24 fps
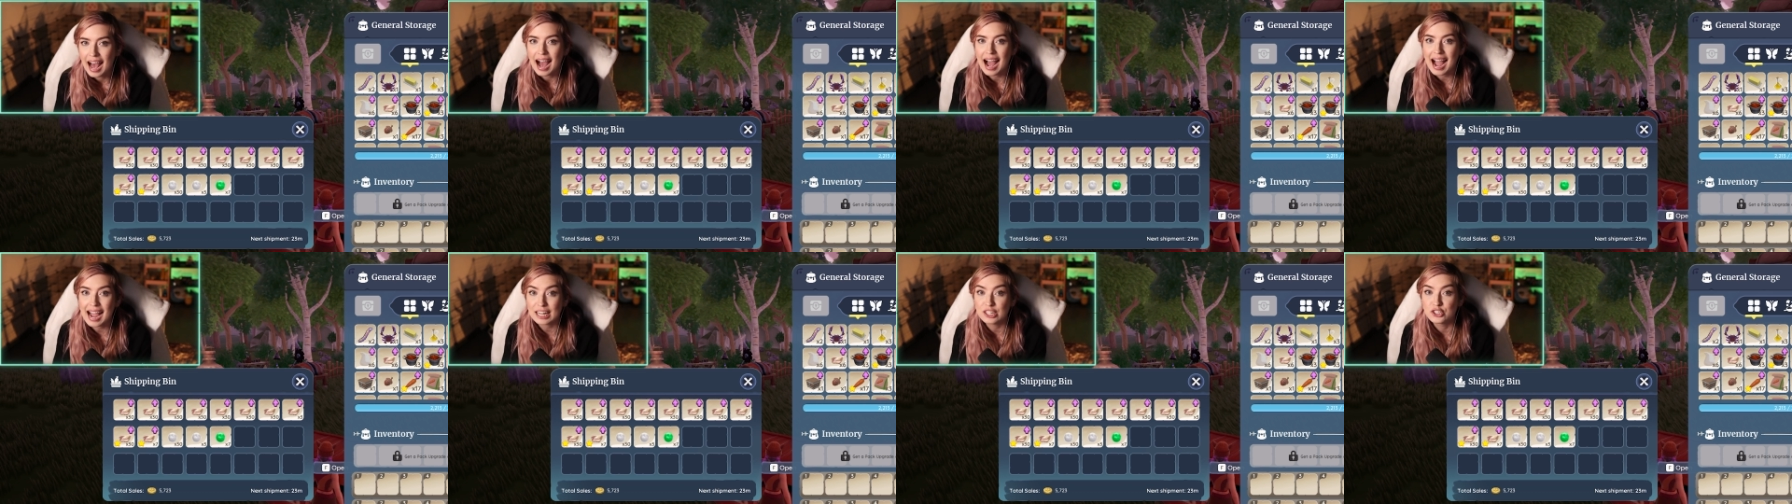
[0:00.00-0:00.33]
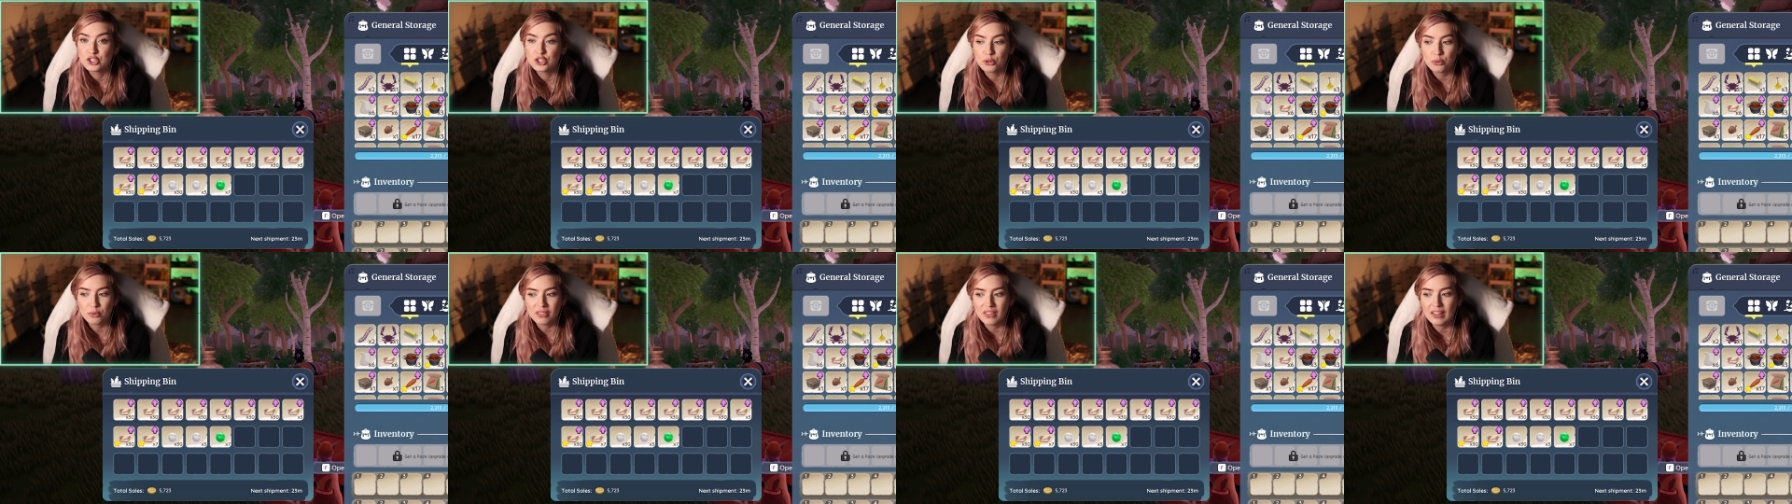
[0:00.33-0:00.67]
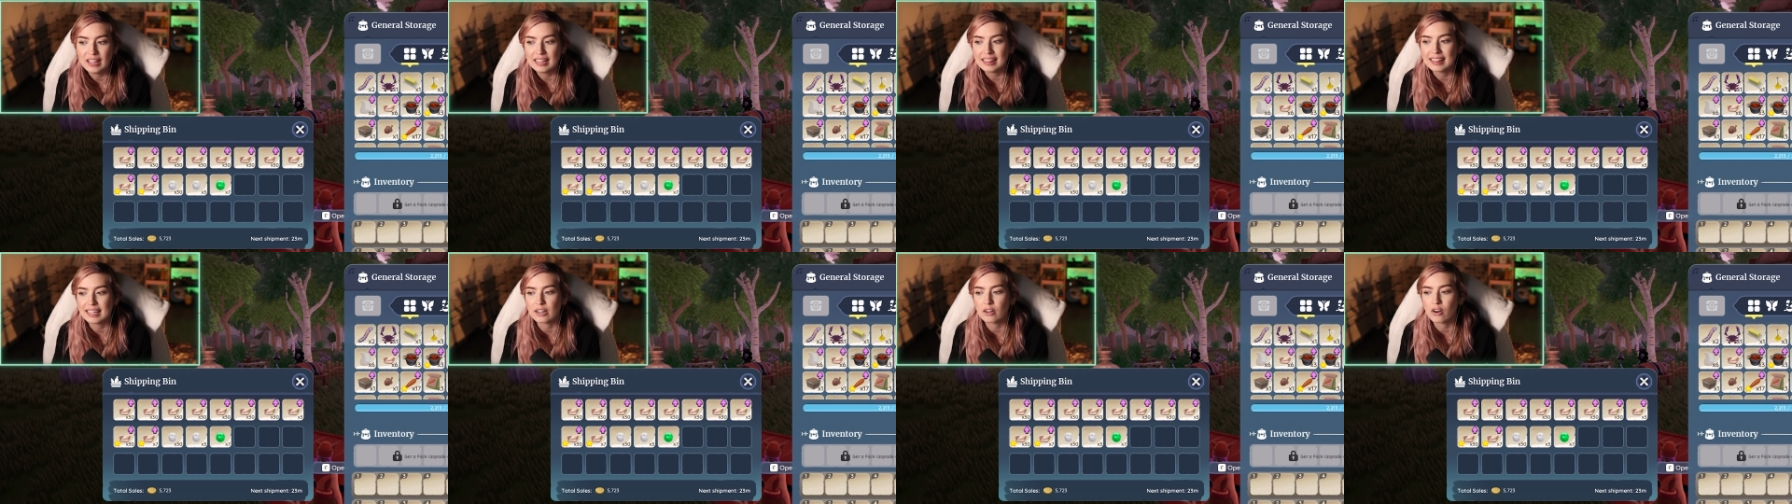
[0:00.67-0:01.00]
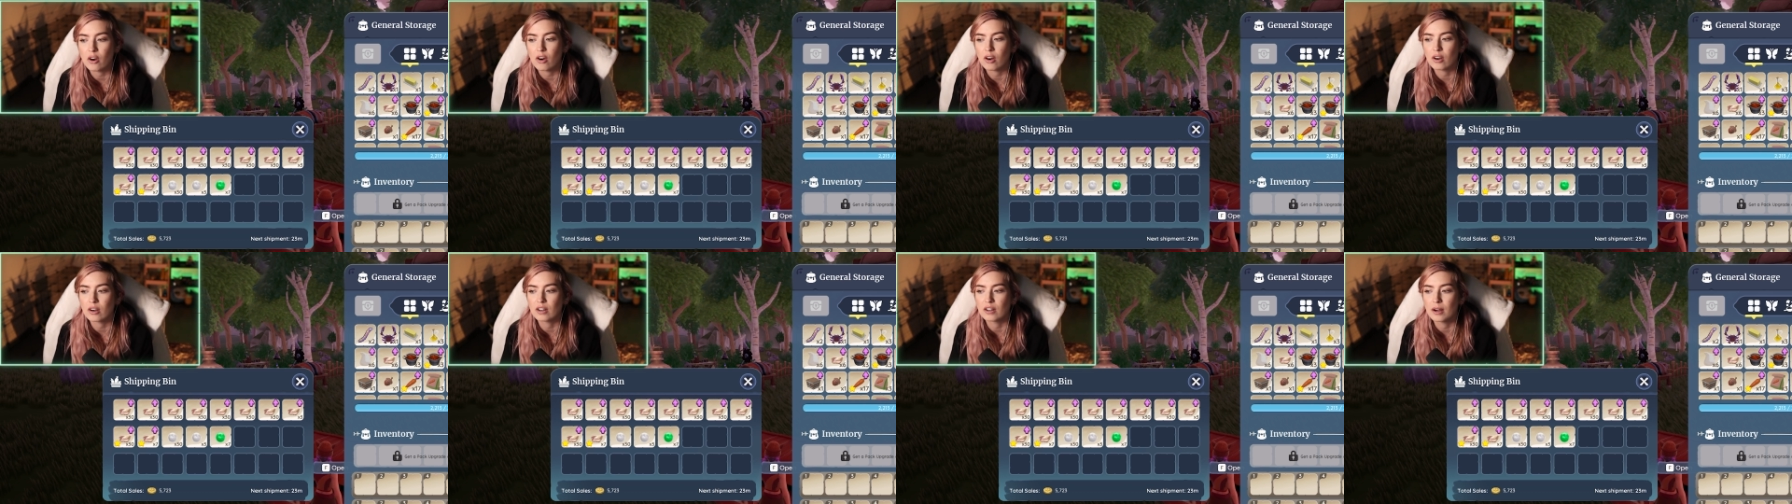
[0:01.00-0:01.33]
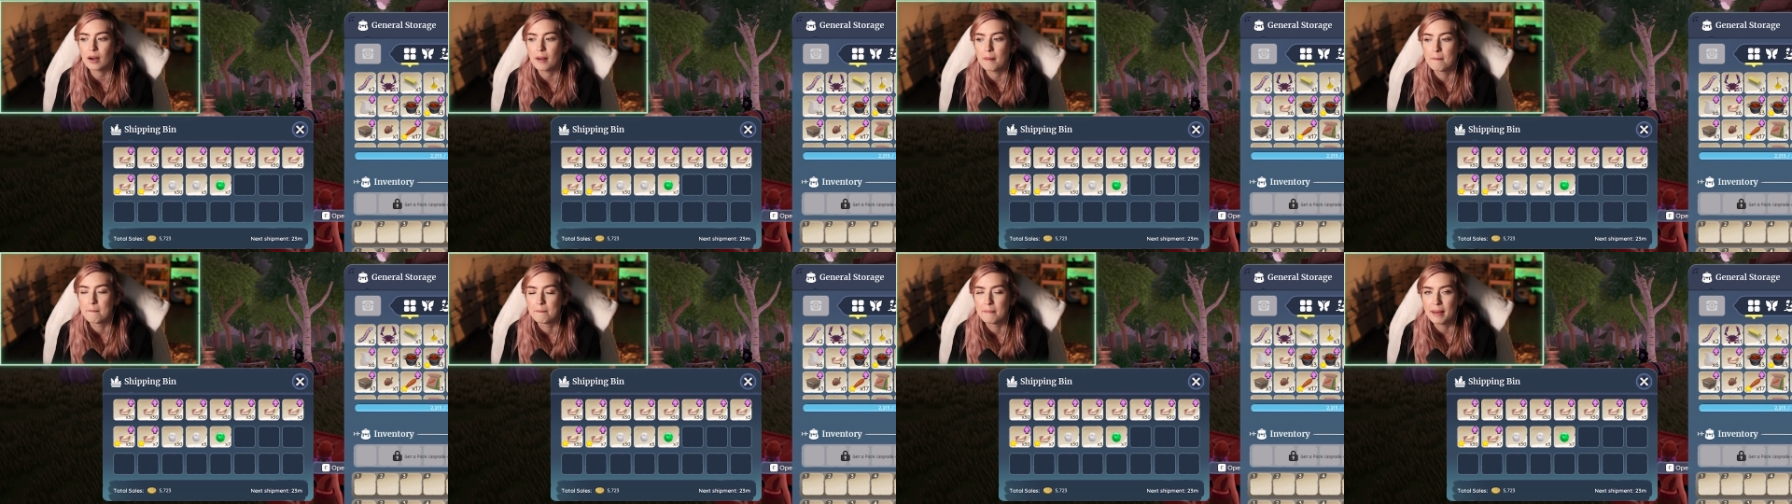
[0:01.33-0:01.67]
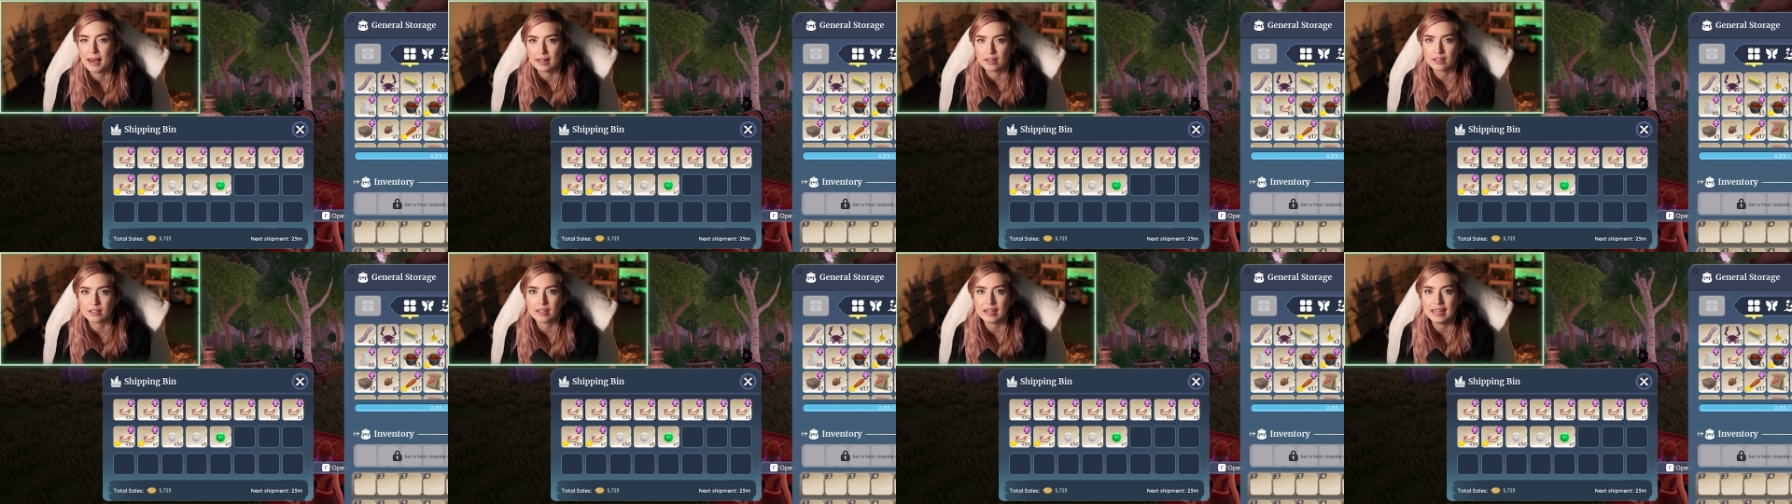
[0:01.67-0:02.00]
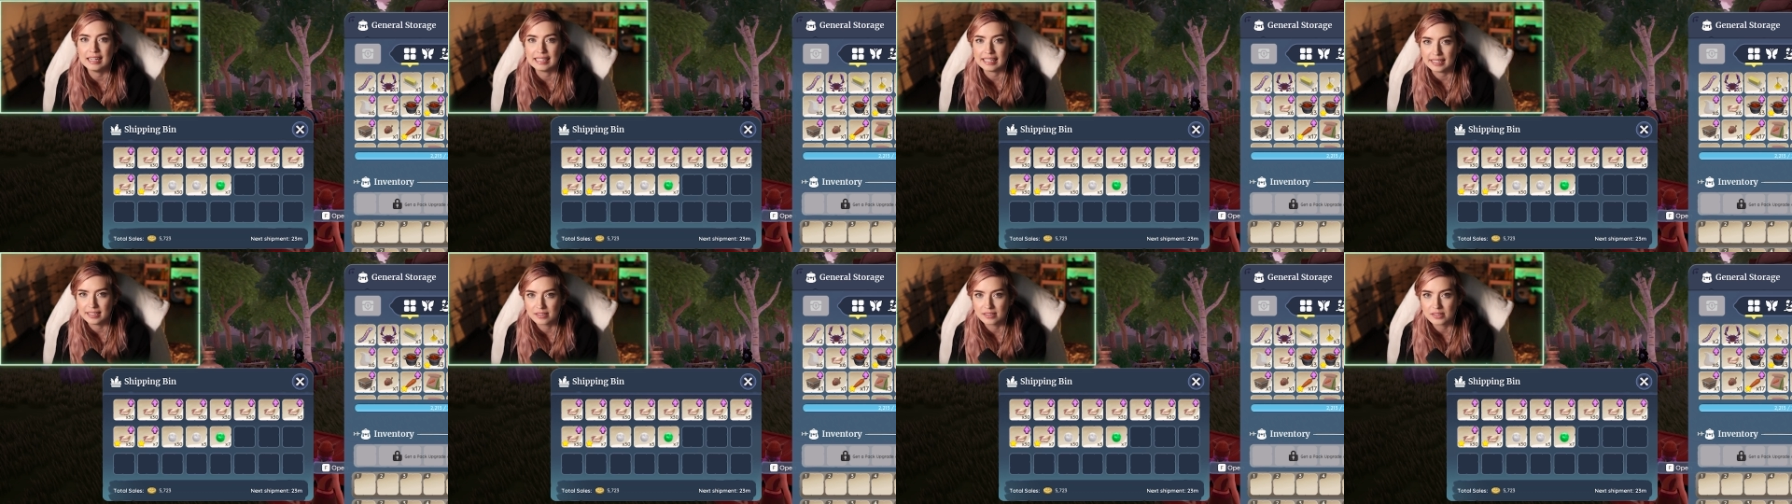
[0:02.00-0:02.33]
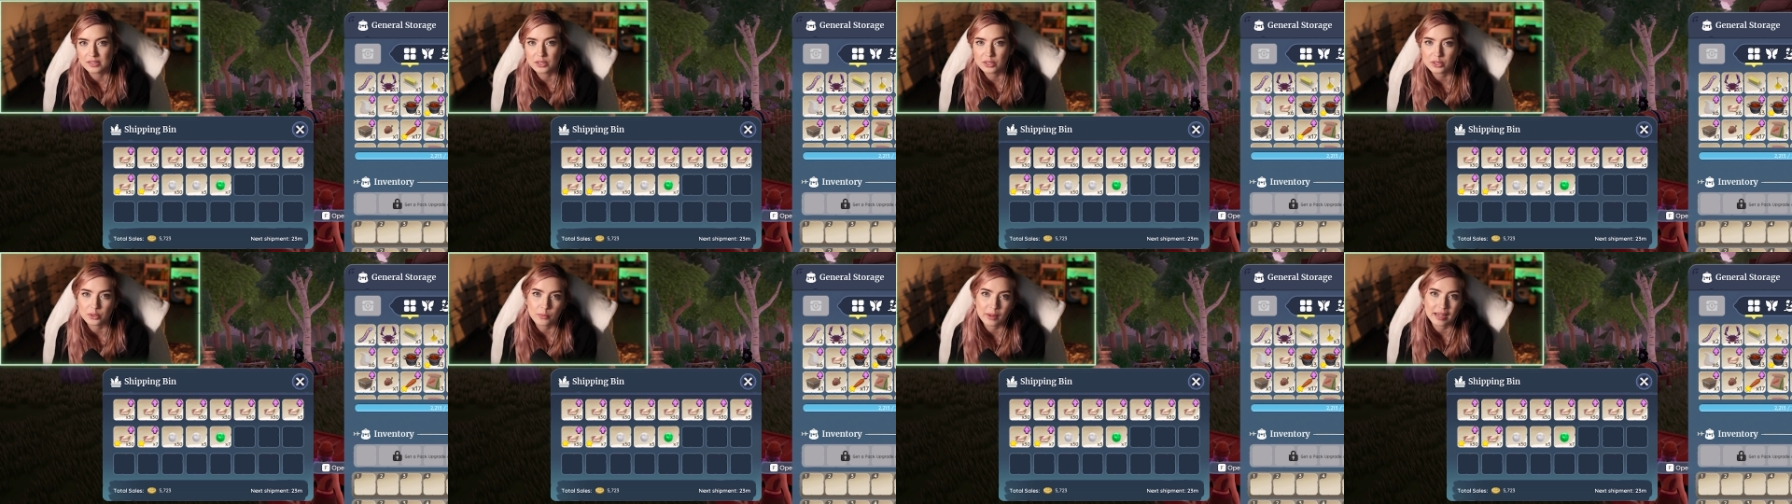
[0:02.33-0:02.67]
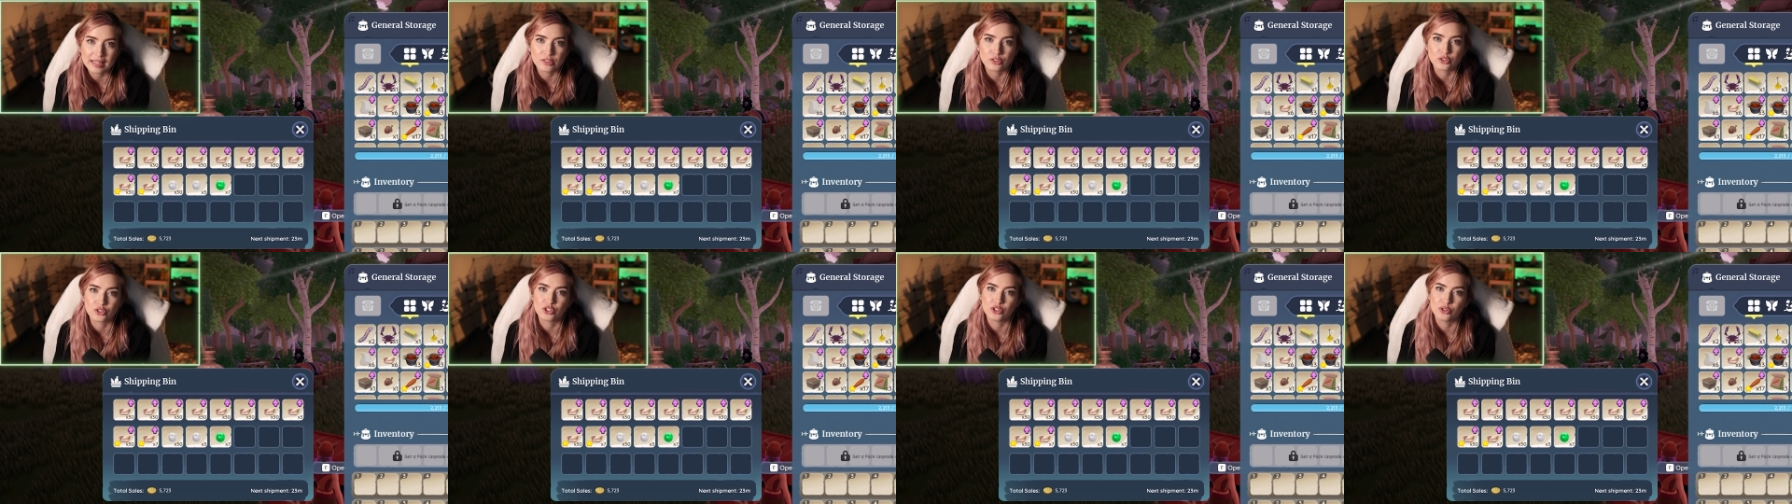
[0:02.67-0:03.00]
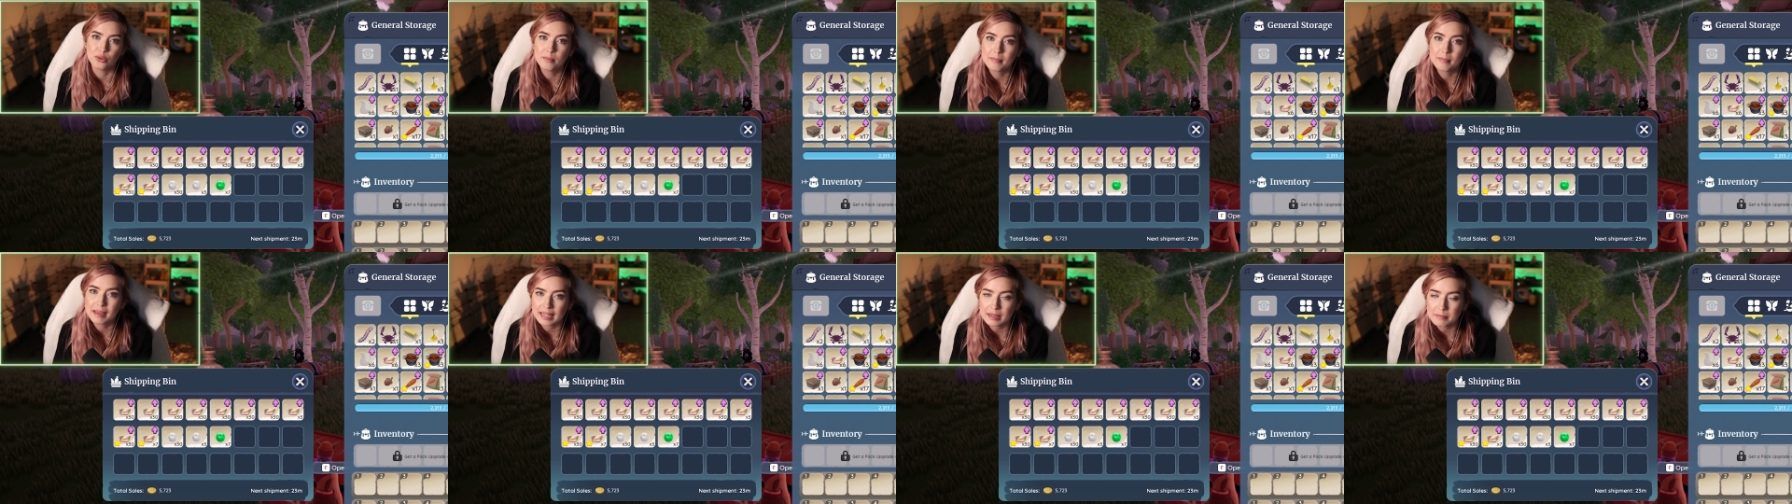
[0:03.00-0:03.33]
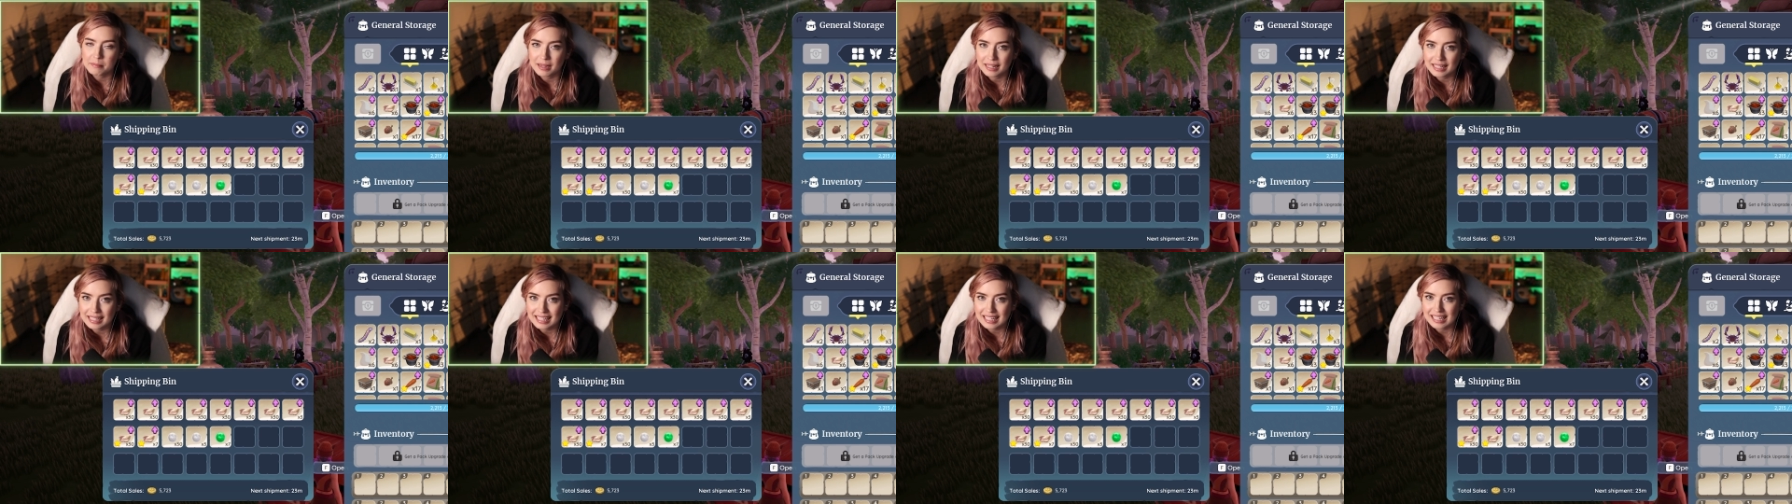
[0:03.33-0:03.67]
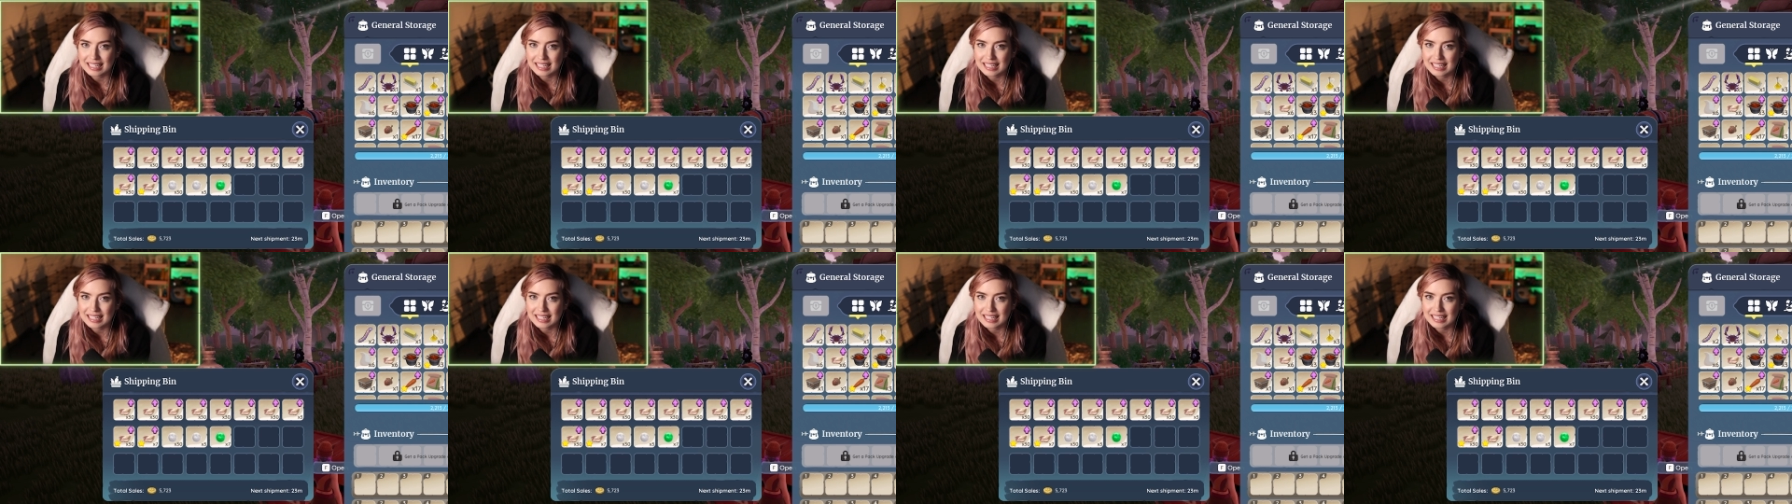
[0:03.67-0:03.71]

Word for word: I do think there are better and easier ways to make money,